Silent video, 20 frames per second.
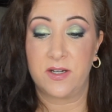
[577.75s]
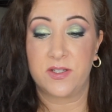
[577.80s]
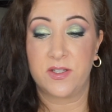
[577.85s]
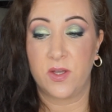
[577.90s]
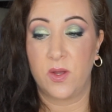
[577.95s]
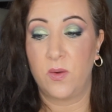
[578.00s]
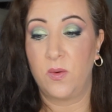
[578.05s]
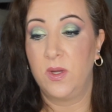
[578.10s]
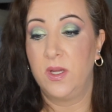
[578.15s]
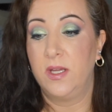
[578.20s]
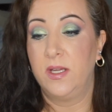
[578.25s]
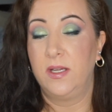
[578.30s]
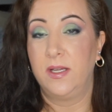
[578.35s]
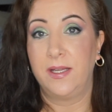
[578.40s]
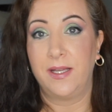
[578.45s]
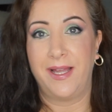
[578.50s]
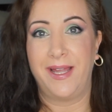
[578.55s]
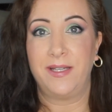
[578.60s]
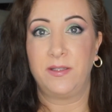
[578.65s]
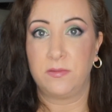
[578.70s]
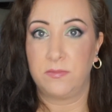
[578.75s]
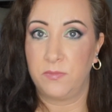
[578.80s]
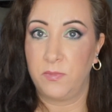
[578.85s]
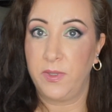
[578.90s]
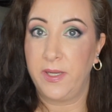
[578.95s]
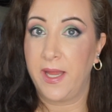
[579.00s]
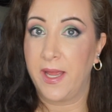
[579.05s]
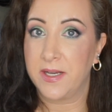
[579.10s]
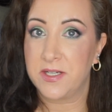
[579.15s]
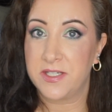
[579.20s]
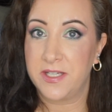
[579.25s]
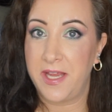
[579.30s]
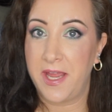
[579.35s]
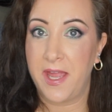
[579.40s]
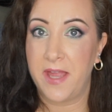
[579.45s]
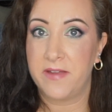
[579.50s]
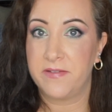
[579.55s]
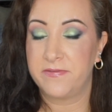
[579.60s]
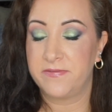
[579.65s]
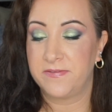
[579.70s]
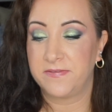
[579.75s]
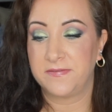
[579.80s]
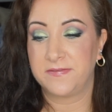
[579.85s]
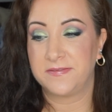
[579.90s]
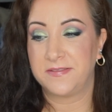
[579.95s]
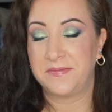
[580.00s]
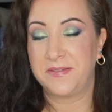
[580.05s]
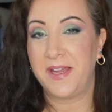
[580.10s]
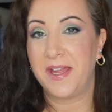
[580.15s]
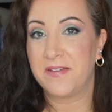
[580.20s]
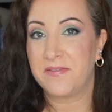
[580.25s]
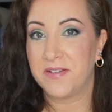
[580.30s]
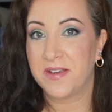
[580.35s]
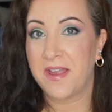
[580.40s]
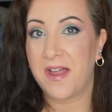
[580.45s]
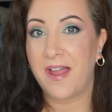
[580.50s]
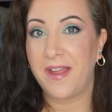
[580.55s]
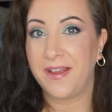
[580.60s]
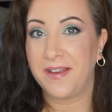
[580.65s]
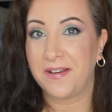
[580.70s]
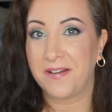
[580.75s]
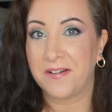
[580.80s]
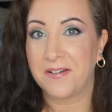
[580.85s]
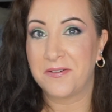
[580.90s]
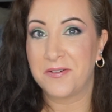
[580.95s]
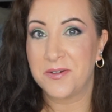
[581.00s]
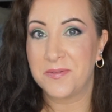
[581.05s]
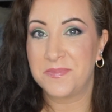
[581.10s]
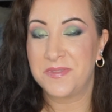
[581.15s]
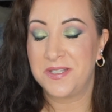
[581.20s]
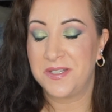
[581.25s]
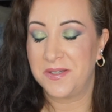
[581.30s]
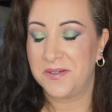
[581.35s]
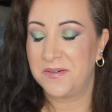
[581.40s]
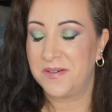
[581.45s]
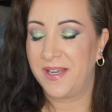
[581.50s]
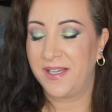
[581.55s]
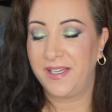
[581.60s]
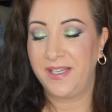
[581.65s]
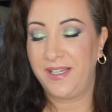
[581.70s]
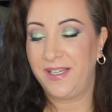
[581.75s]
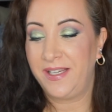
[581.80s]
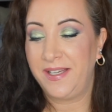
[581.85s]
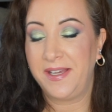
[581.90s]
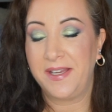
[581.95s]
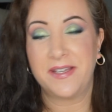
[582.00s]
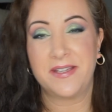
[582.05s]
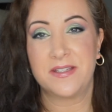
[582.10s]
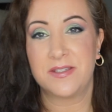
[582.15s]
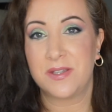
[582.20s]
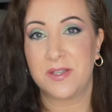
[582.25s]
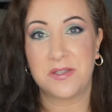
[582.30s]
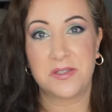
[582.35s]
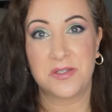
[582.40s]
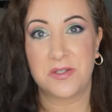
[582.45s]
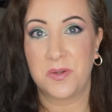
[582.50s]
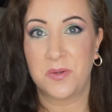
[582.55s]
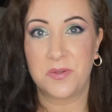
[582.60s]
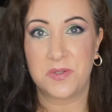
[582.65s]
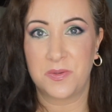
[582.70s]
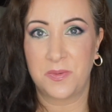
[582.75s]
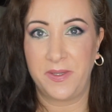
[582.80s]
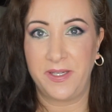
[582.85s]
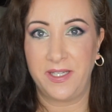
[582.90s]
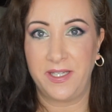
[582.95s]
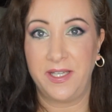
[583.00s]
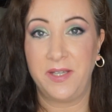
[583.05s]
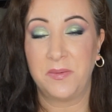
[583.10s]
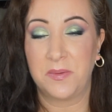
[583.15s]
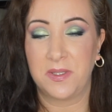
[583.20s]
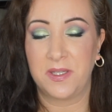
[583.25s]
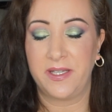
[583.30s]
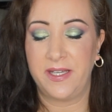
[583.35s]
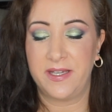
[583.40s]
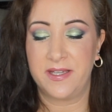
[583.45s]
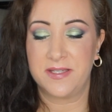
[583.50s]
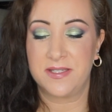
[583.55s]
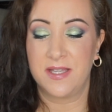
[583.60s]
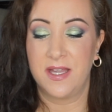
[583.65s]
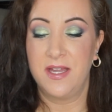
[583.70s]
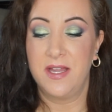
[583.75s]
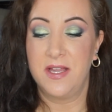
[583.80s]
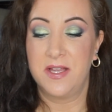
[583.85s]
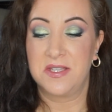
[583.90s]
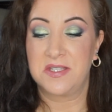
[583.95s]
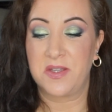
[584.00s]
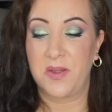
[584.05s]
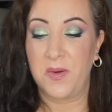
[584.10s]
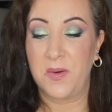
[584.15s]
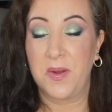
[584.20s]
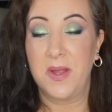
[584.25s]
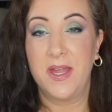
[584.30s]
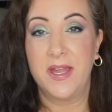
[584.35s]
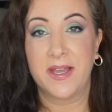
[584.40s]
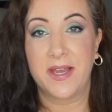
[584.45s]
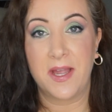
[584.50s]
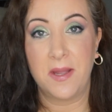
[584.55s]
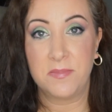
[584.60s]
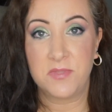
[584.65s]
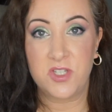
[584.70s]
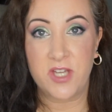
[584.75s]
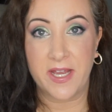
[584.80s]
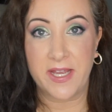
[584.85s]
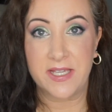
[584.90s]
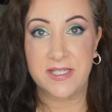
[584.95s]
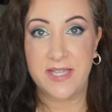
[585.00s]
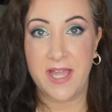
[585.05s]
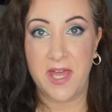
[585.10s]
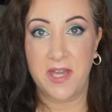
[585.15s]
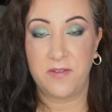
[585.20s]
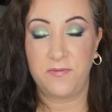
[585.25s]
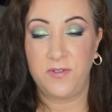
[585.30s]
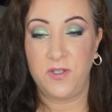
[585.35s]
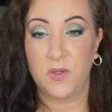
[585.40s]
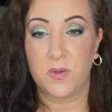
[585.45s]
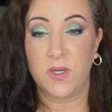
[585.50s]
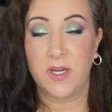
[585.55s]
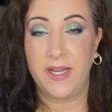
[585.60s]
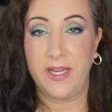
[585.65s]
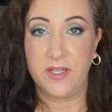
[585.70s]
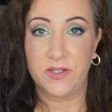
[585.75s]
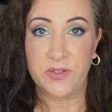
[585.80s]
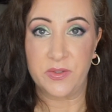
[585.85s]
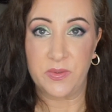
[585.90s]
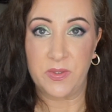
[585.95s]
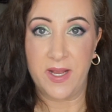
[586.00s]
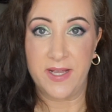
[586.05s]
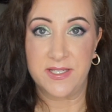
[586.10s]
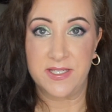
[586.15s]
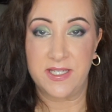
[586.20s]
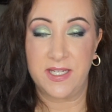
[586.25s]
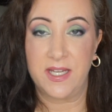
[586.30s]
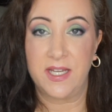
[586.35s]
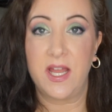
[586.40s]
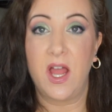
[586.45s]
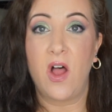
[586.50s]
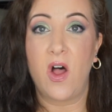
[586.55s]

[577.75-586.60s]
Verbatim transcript: So, and we actually have, we have a guy in our group too, and he is so sweet. He really is. So come check us out if you are interested.